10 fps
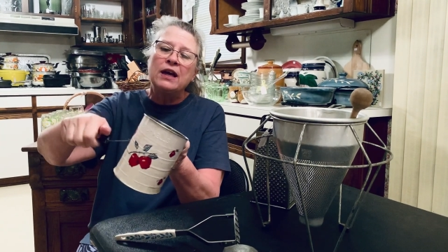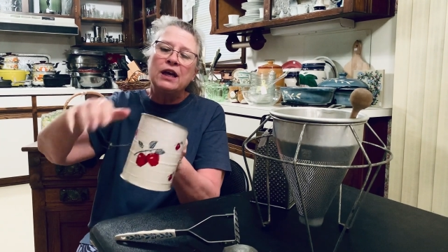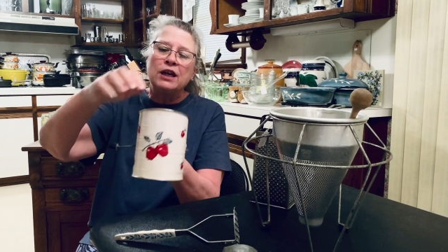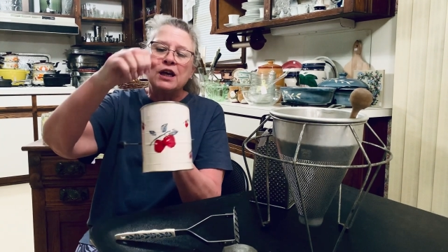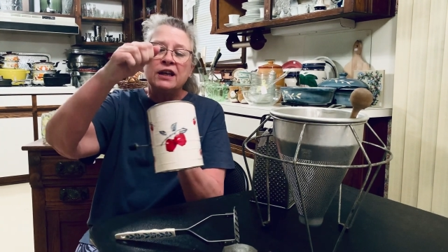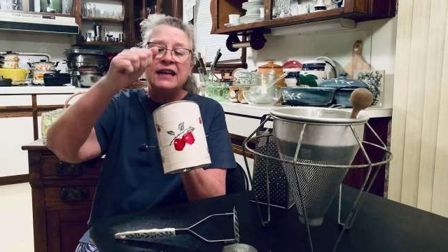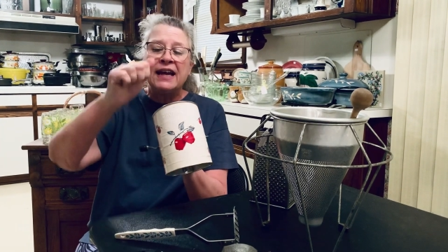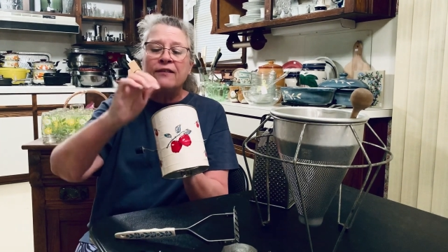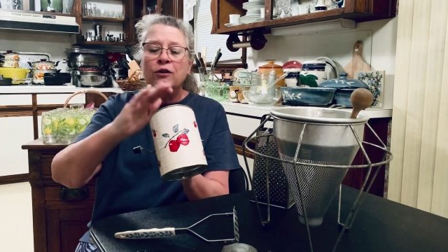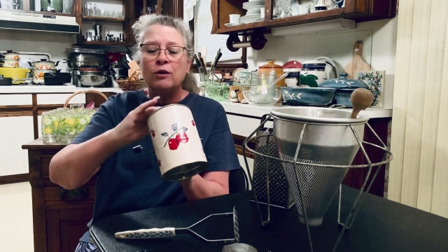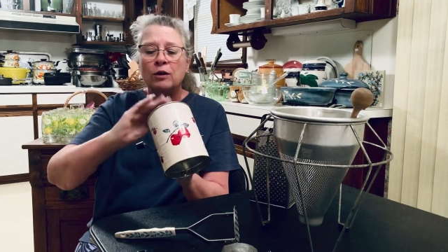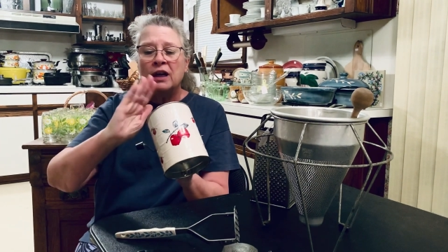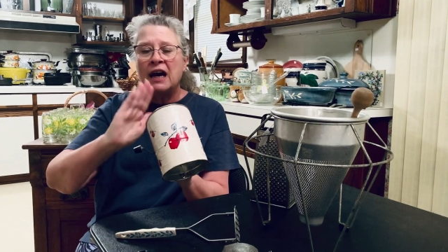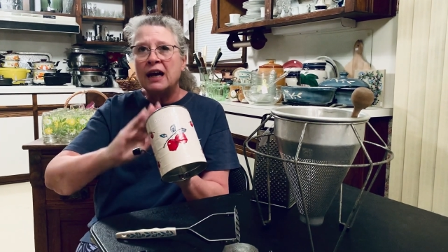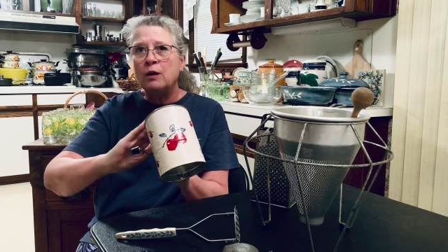You never
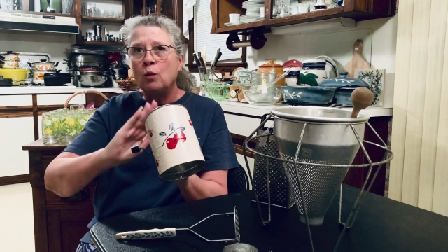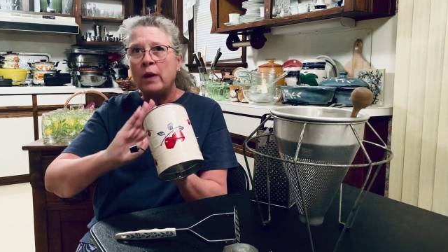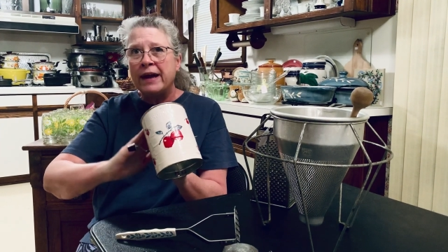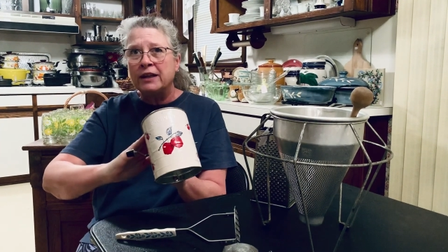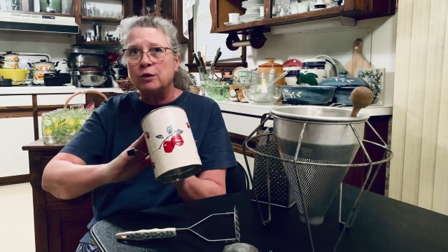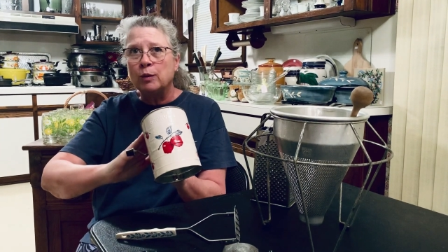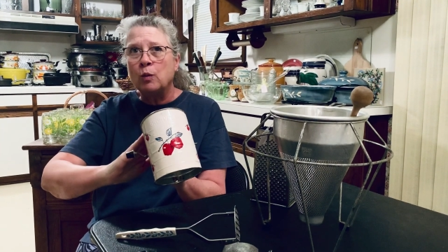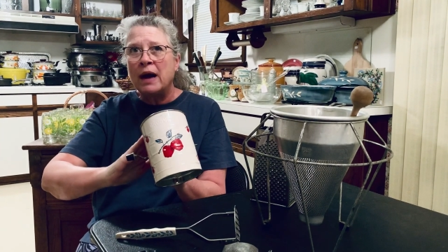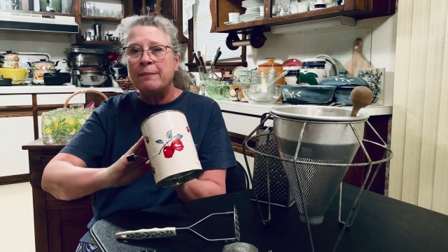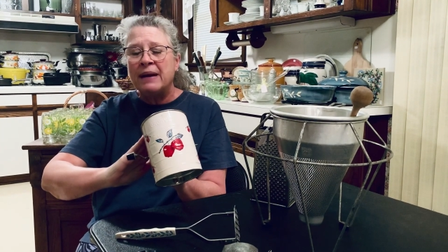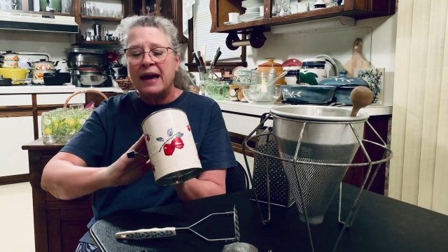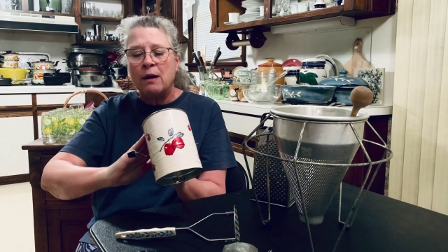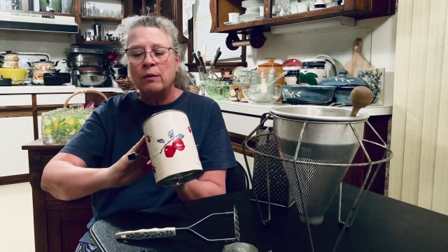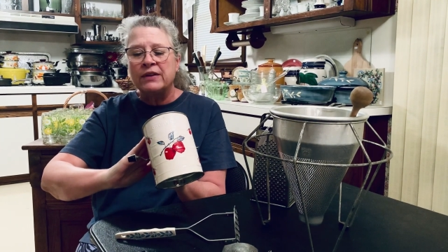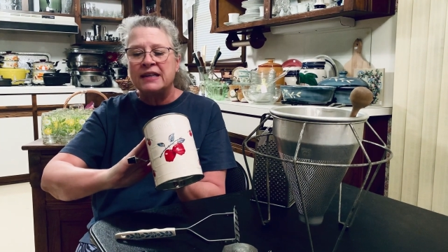got it wet. You would wipe it
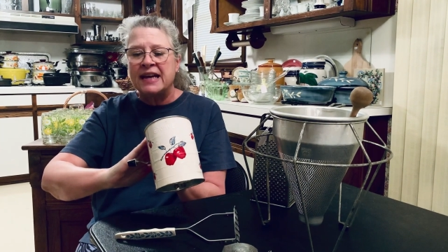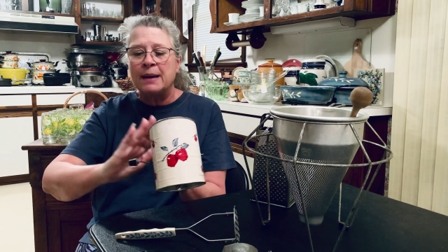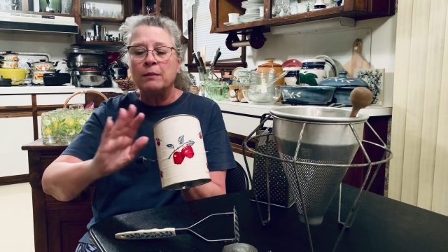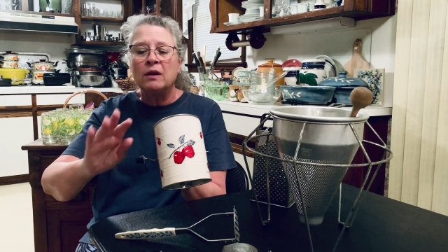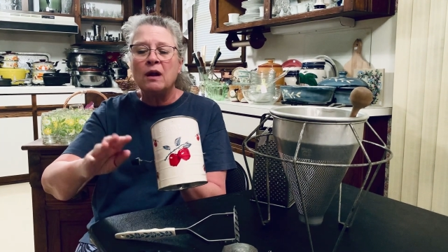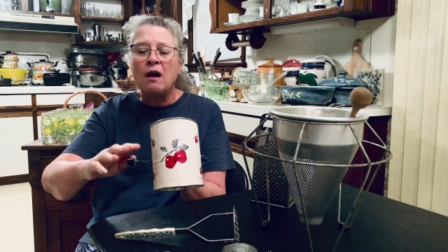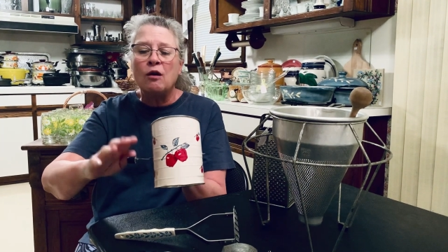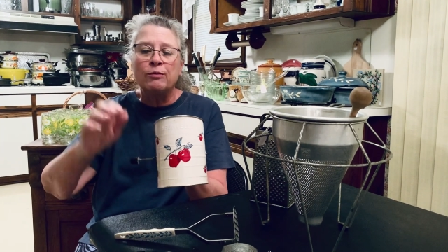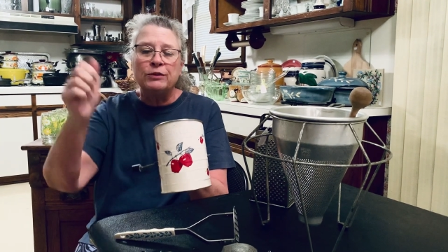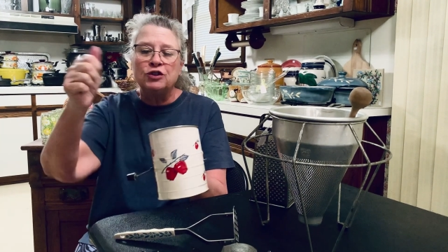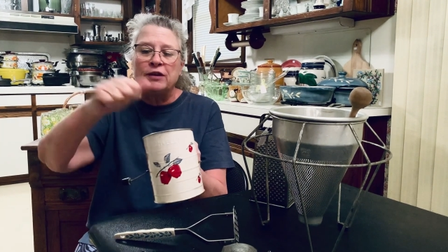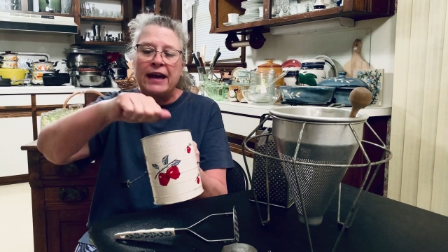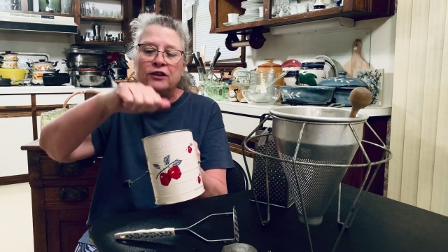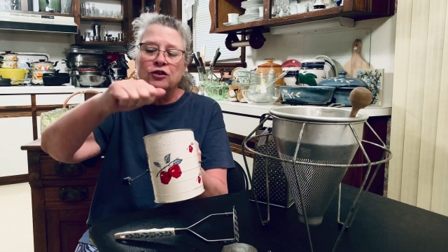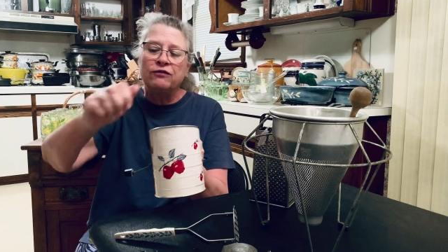out with a damp cloth, but you'd
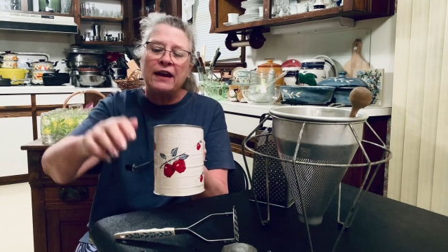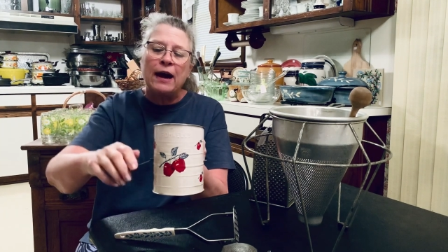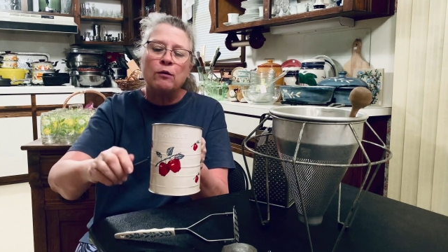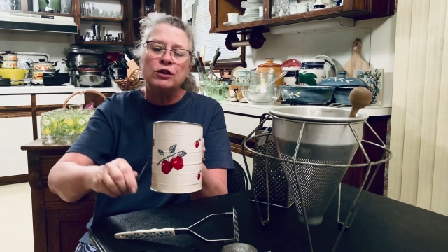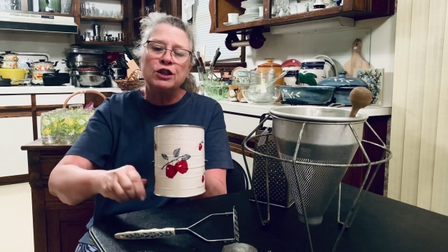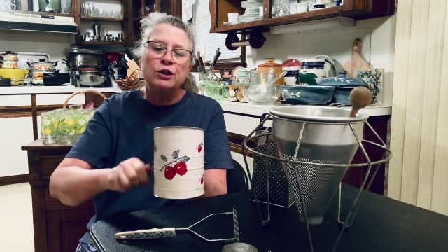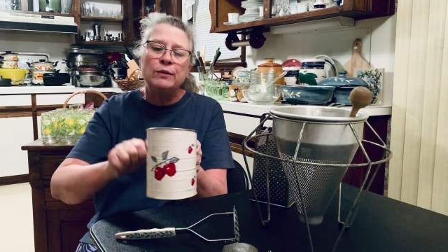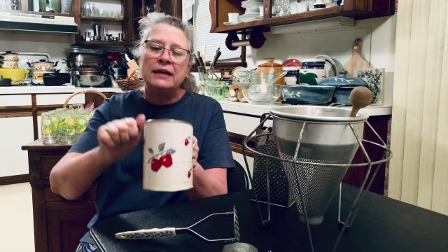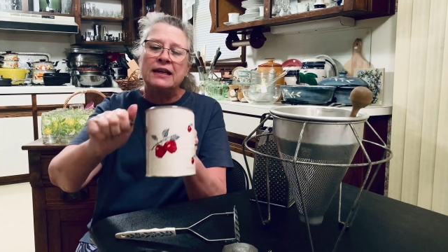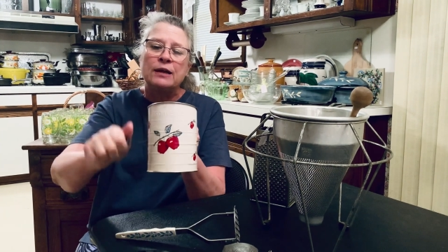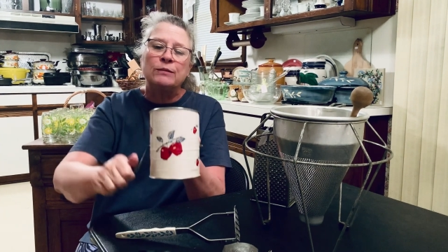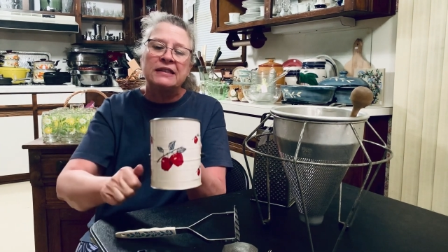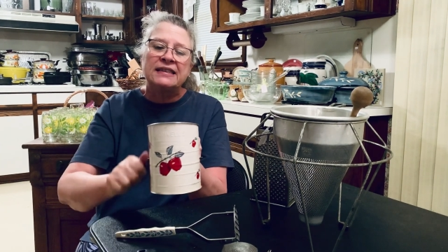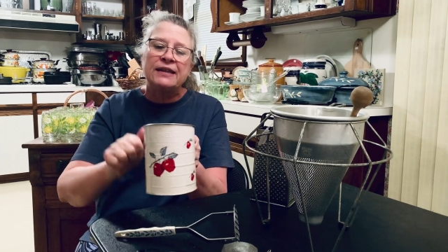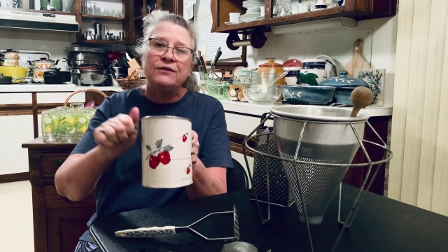add your flour to it, and it would
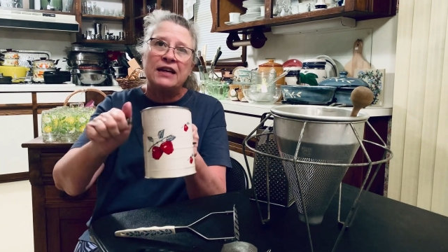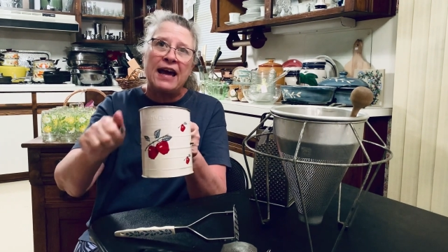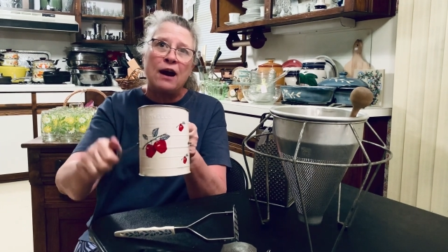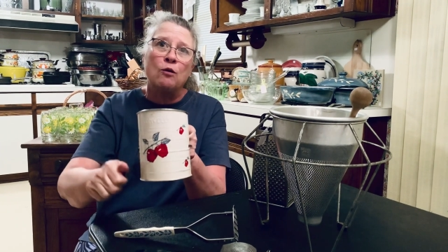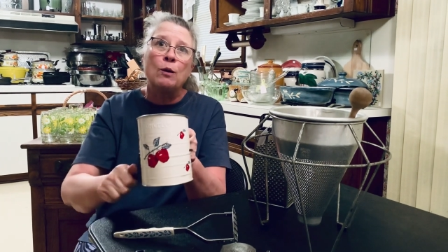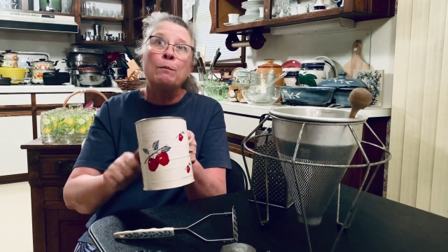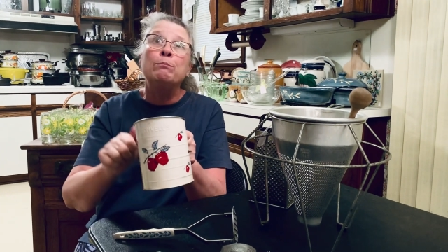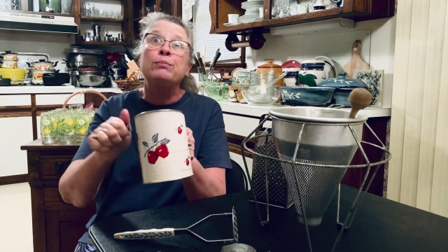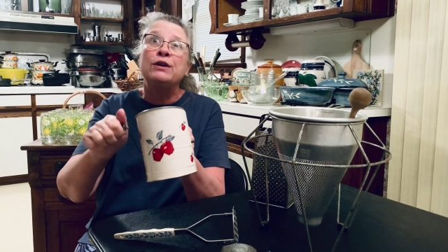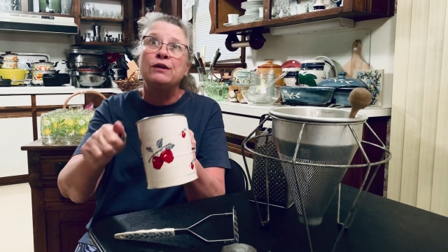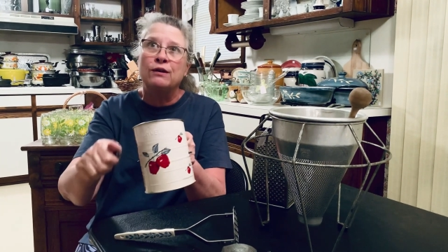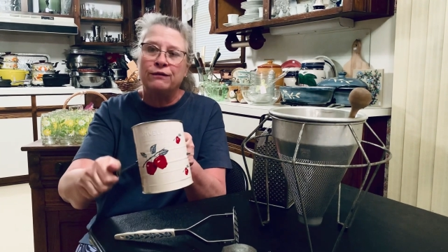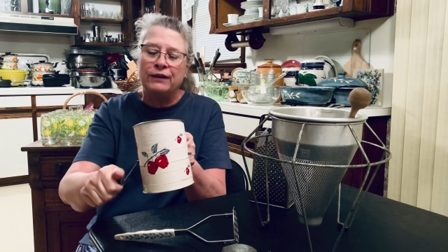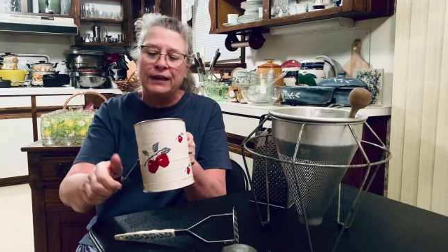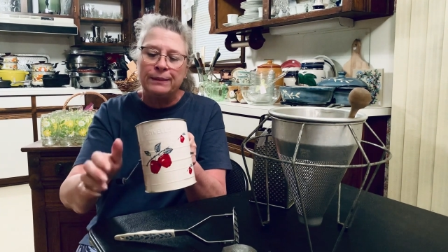sift it out beautifully.